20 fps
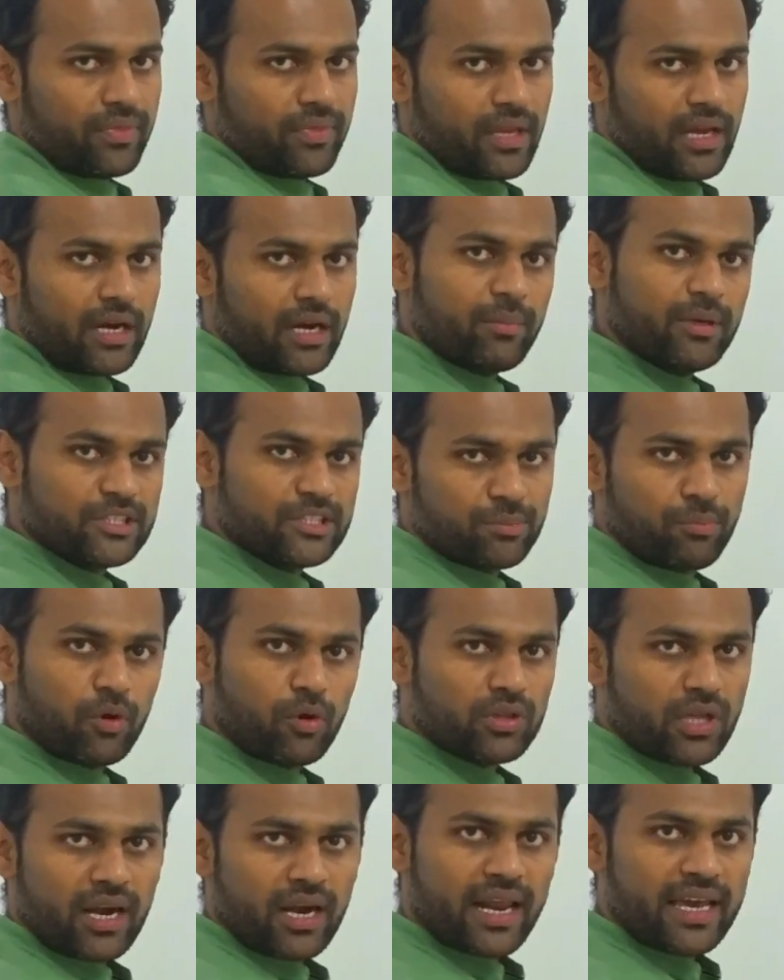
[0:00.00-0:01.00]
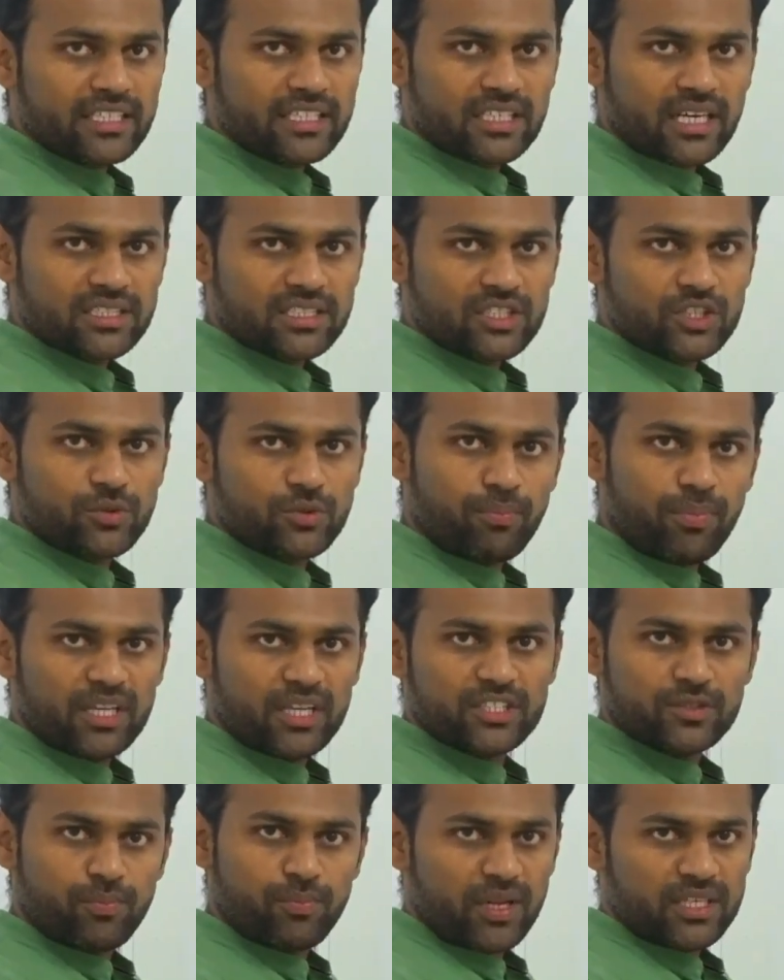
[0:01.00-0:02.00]
It means both are like charges,
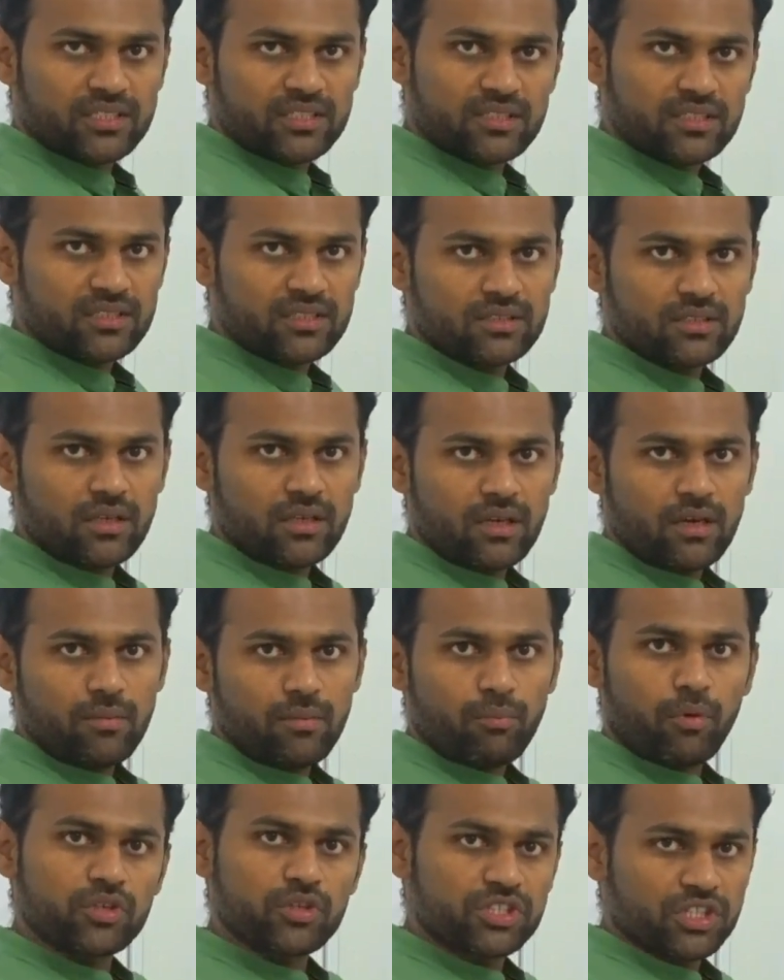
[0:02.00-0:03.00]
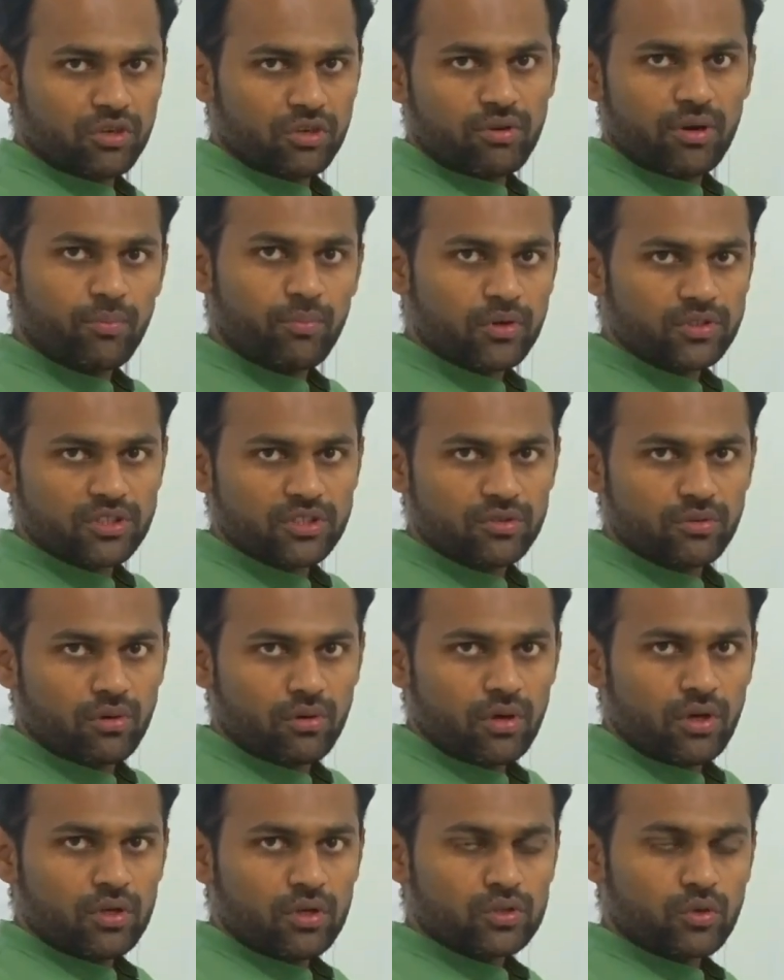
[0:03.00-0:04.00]
plus, positive and positive.
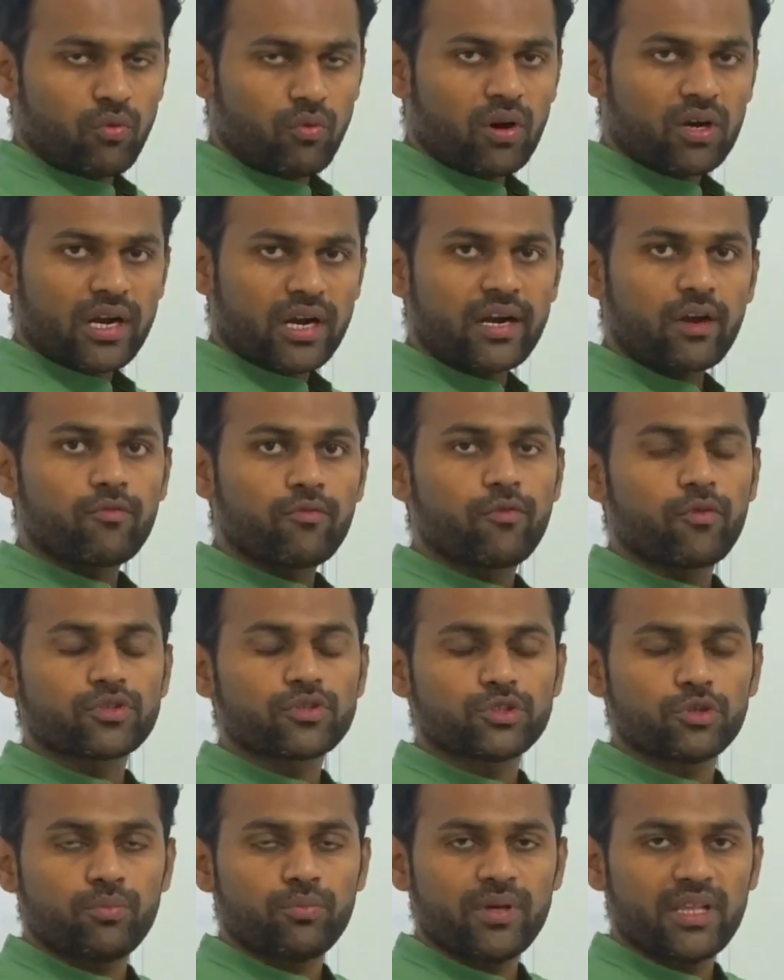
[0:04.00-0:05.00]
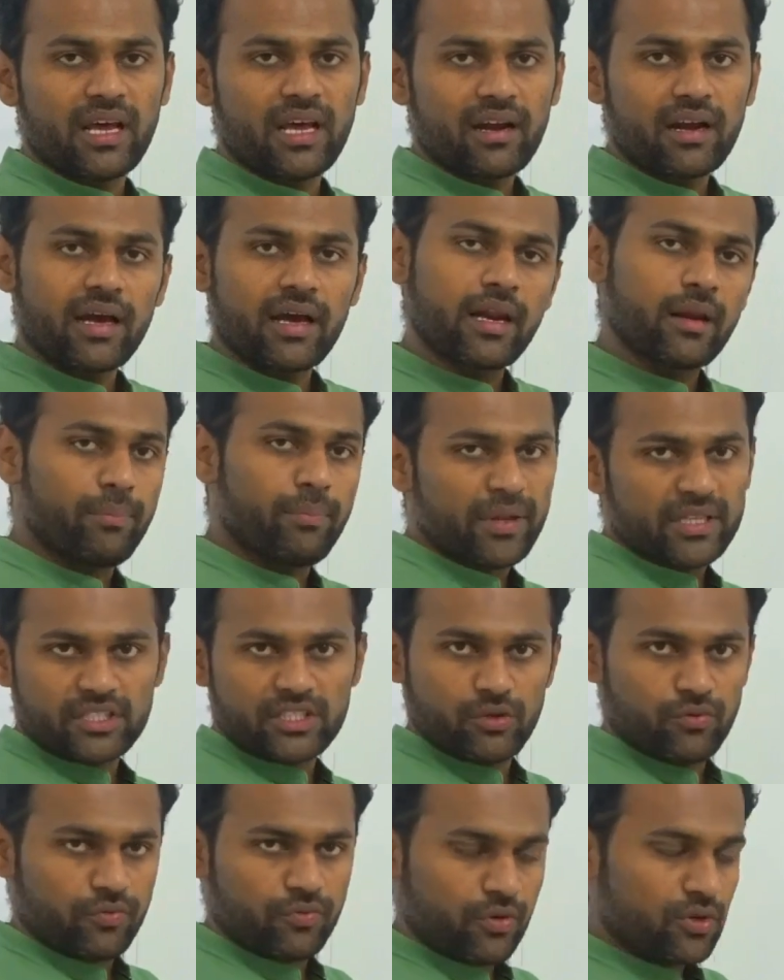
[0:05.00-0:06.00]
So what kind of force should be there?
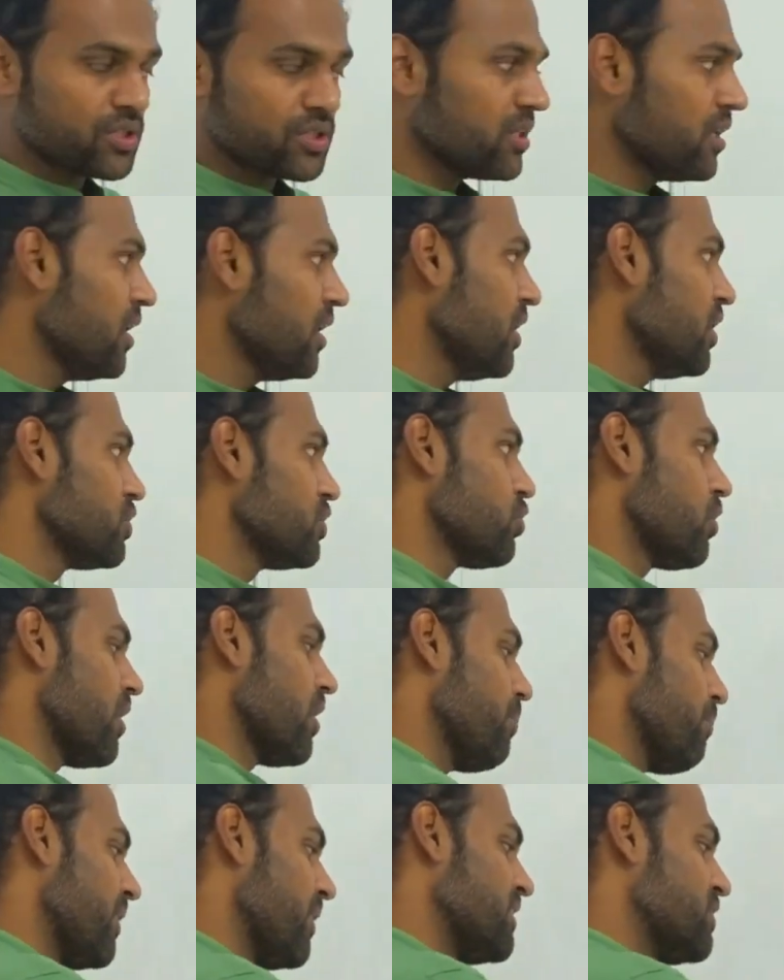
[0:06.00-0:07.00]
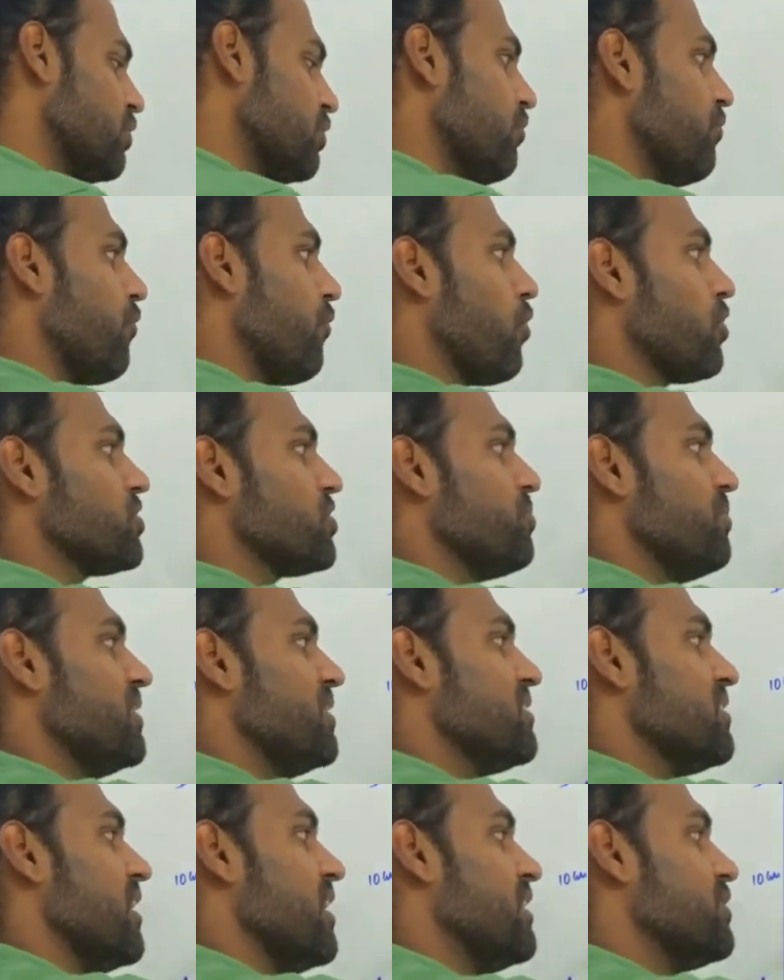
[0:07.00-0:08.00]
Repulsive force. So repulsive force
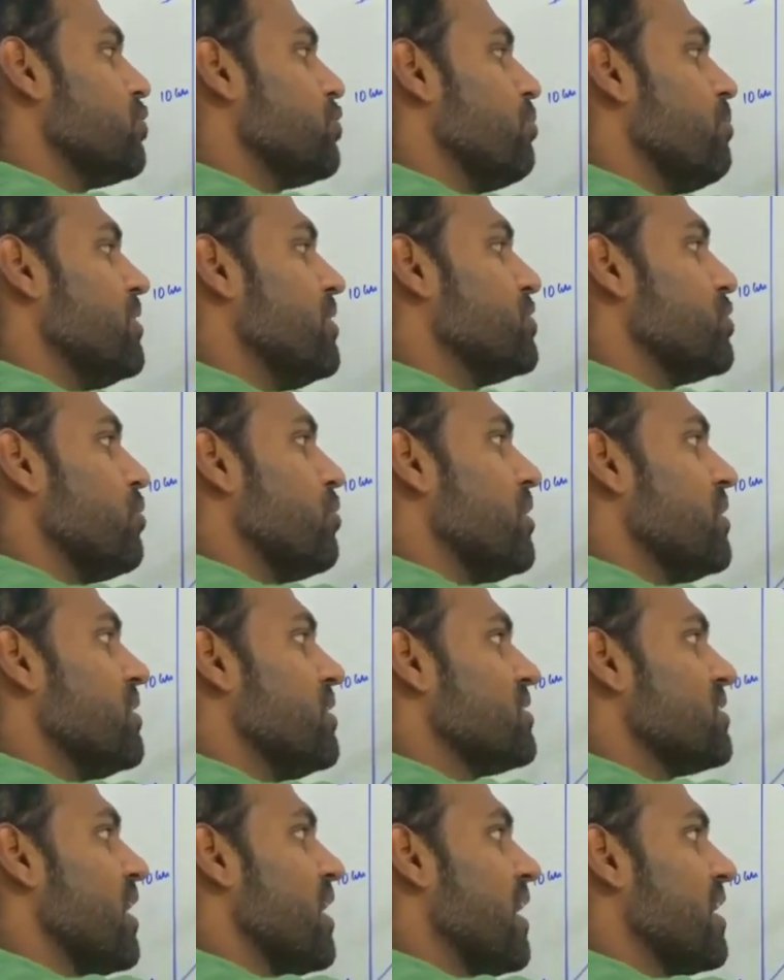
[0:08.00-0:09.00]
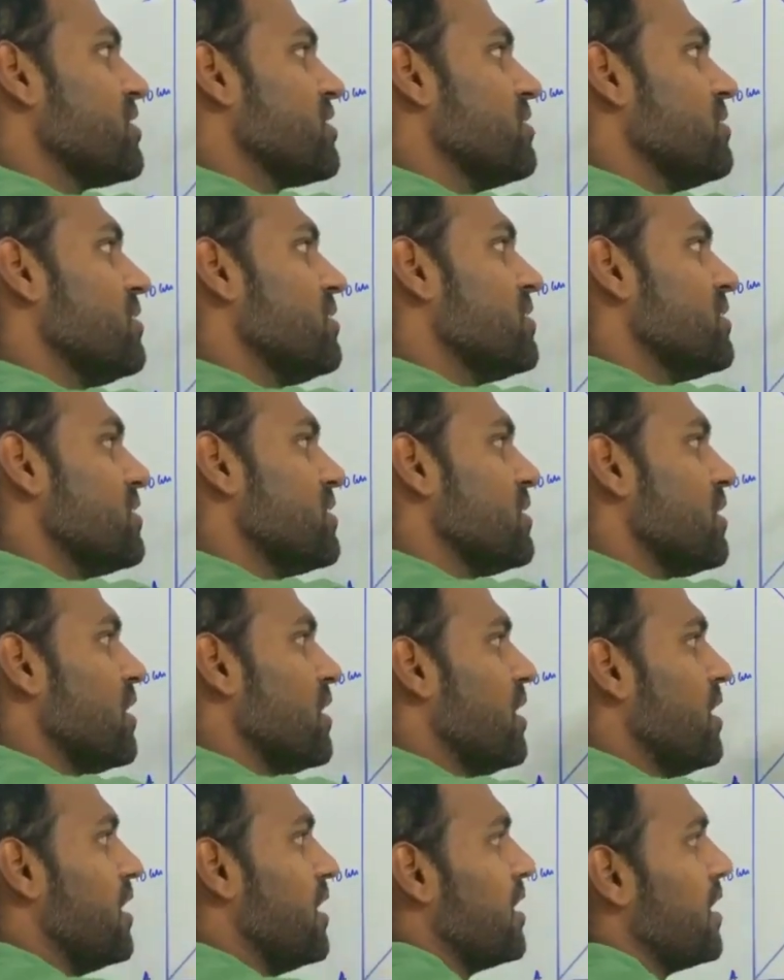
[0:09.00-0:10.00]
means it should be shown in this direction. This is
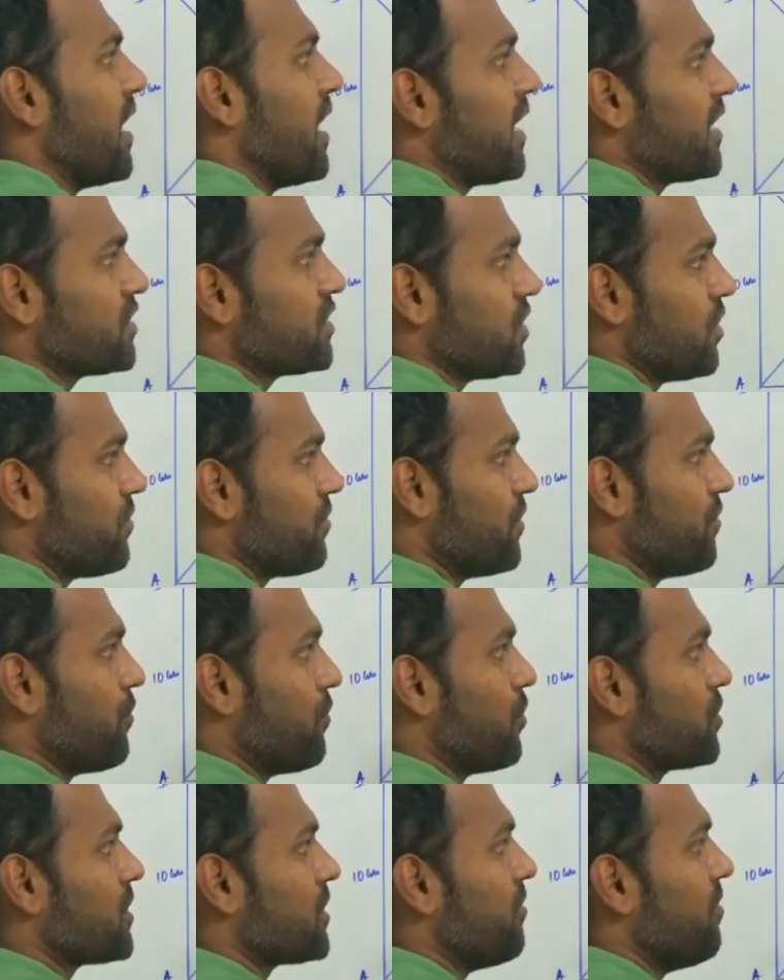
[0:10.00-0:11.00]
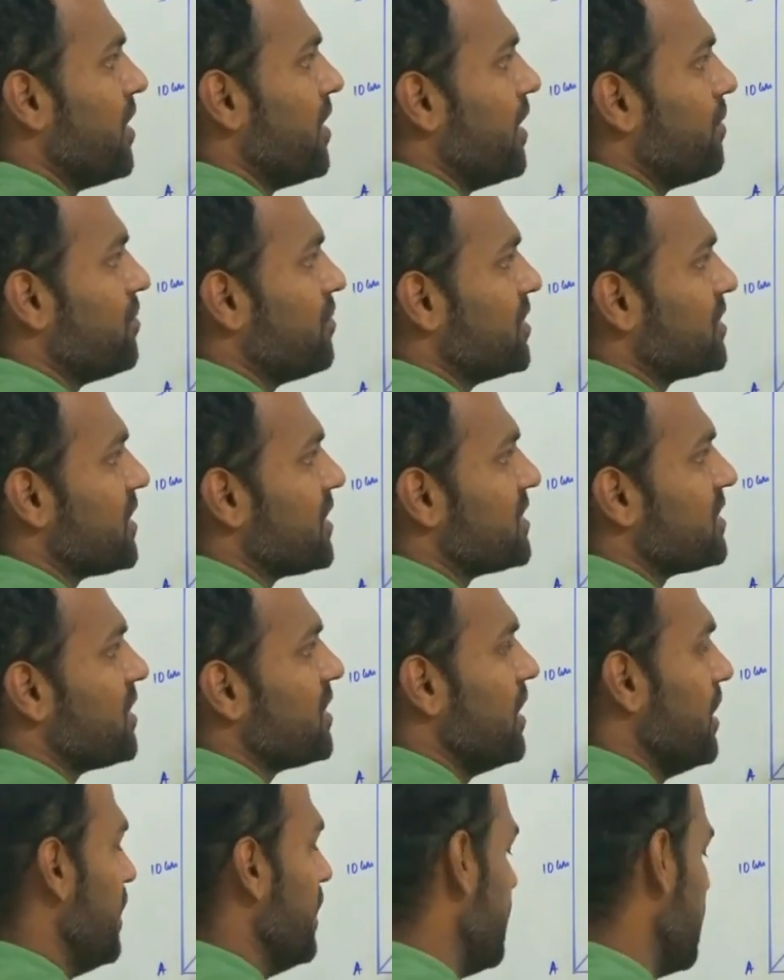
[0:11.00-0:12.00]
the direction of the force. I will name this as
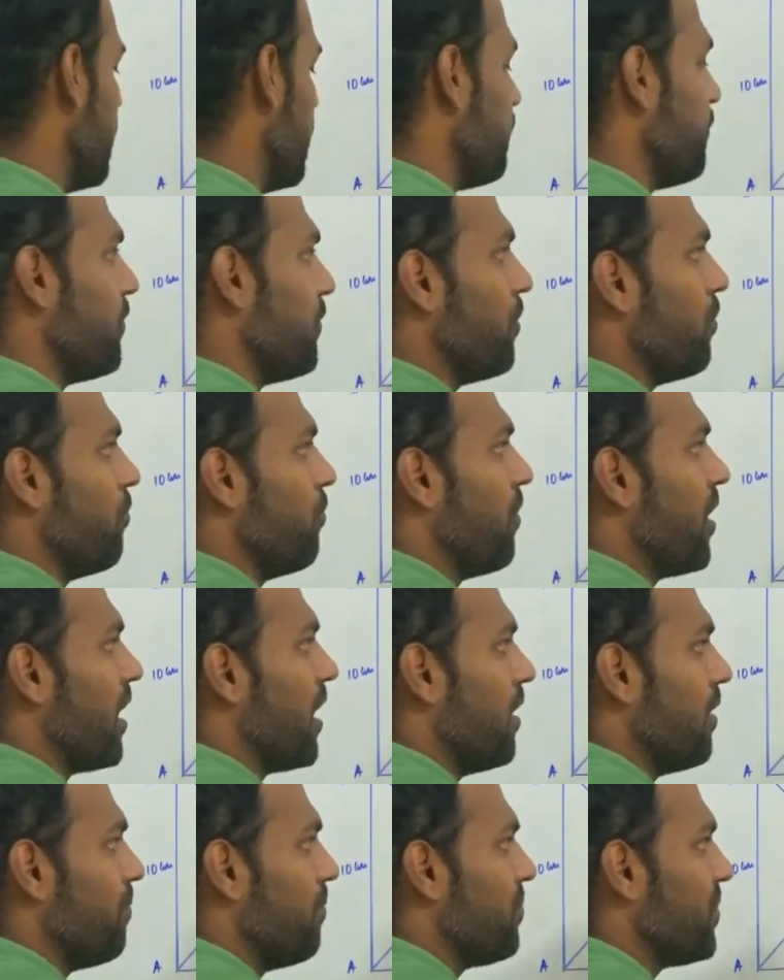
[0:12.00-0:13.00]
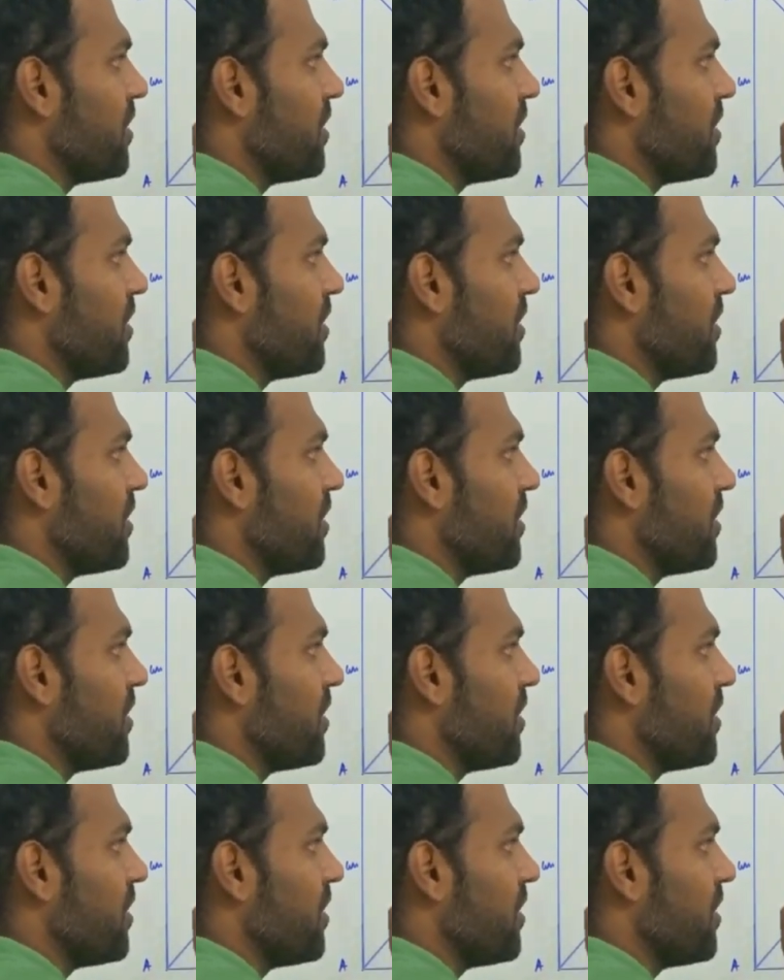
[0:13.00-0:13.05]
F1.